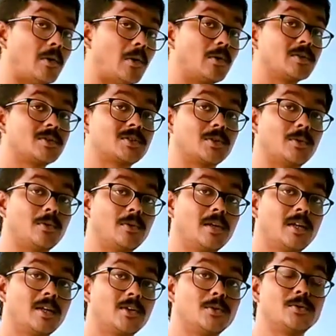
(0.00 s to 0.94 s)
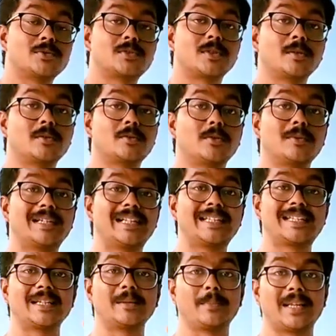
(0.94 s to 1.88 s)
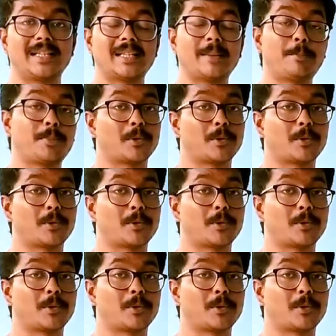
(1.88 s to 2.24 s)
also used to determine the